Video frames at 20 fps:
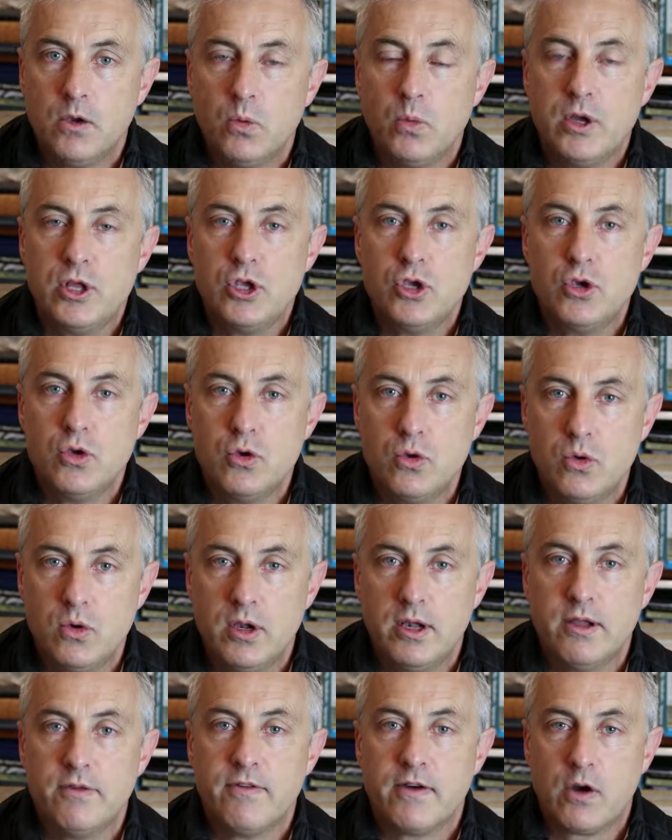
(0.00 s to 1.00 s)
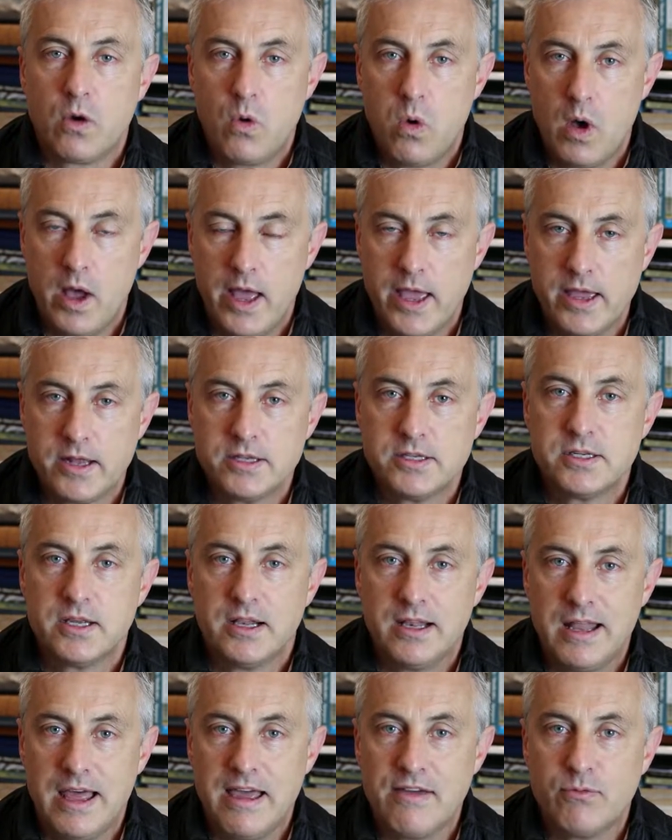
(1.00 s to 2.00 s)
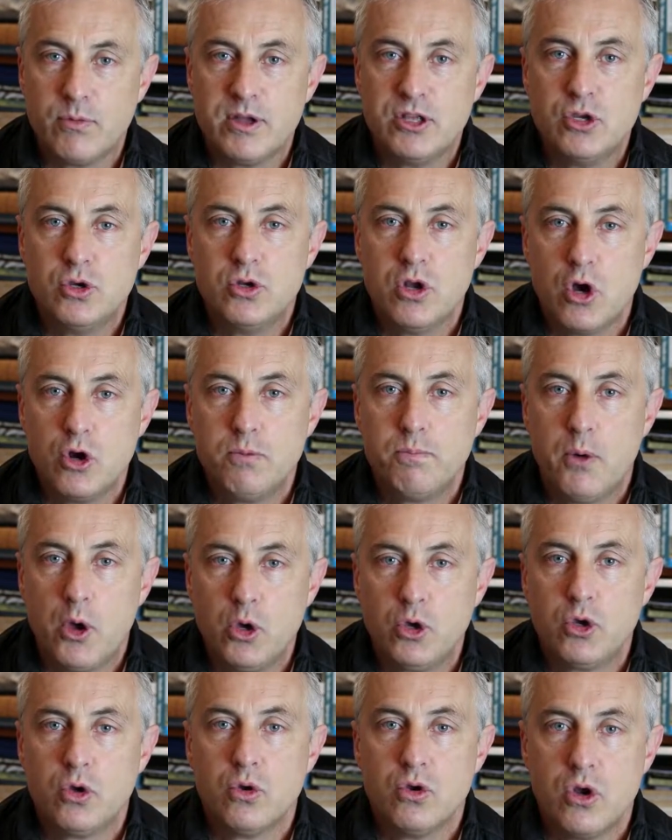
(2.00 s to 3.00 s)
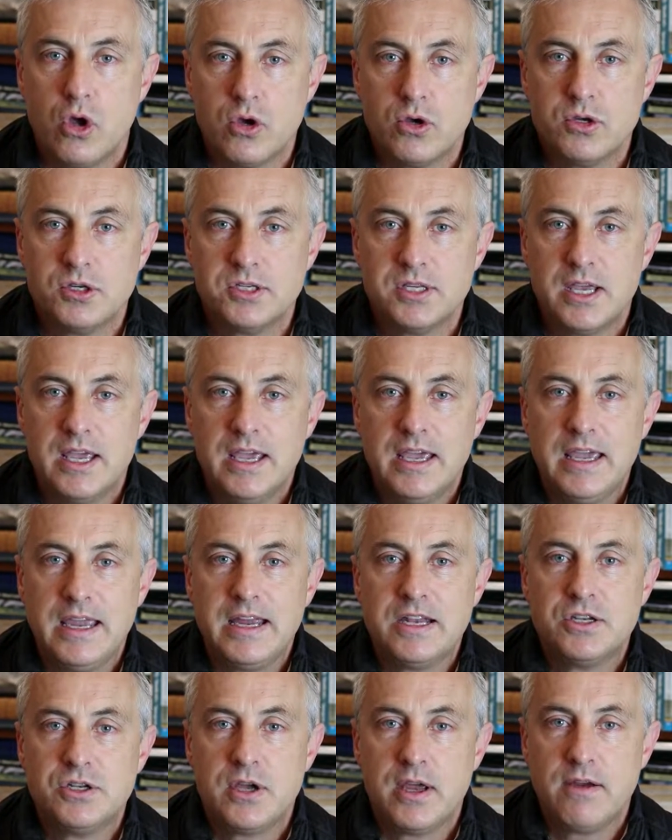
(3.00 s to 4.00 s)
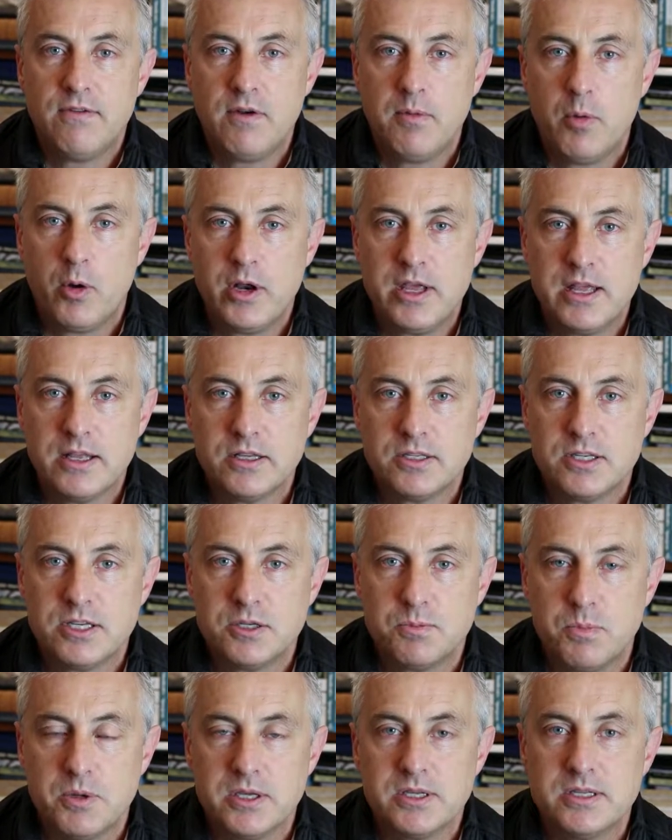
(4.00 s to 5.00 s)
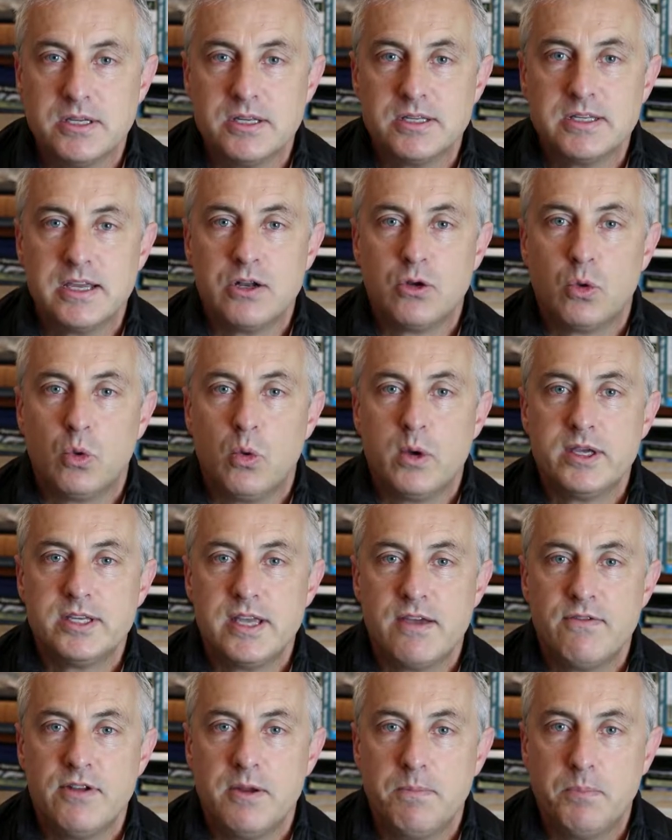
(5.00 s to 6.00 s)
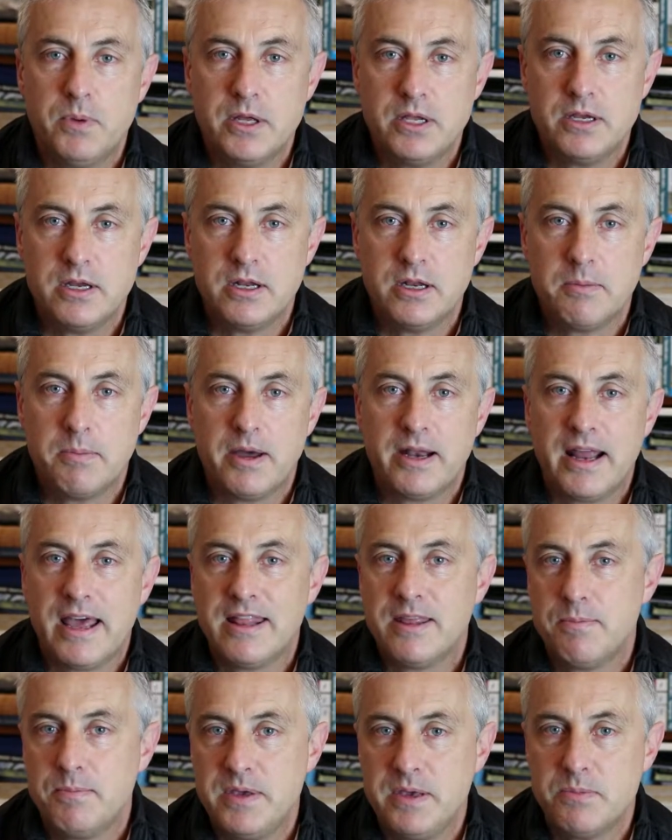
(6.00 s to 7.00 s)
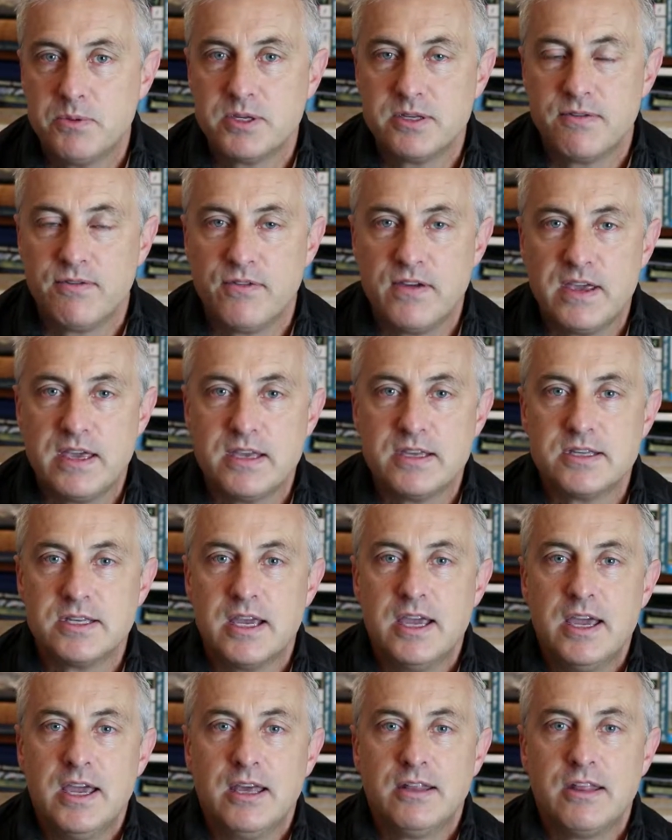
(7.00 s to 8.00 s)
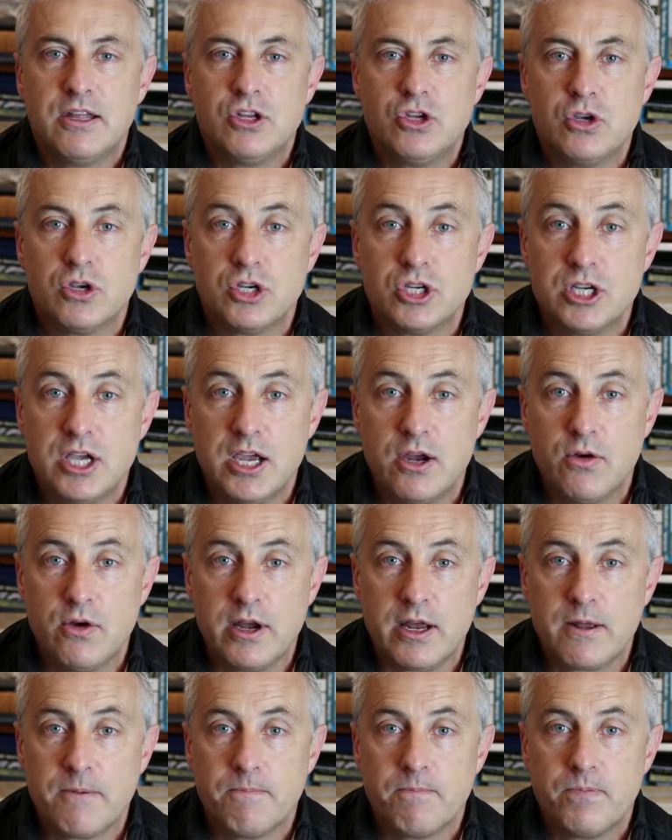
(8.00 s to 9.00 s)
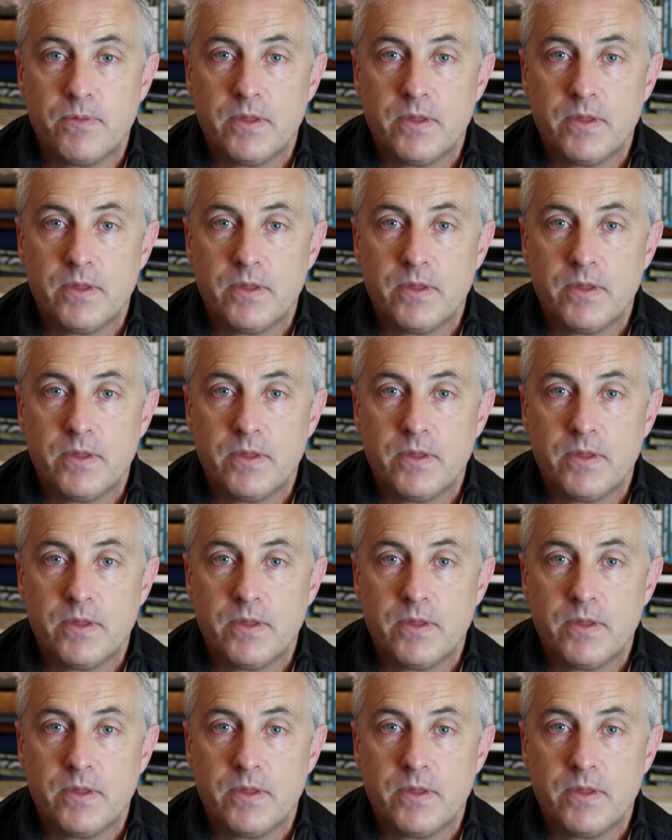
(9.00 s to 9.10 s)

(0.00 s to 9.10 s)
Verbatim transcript: when you live a quiet life, when you don't poke your nose into everybody else's business and always have an opinion about other people's affairs that you're sharing,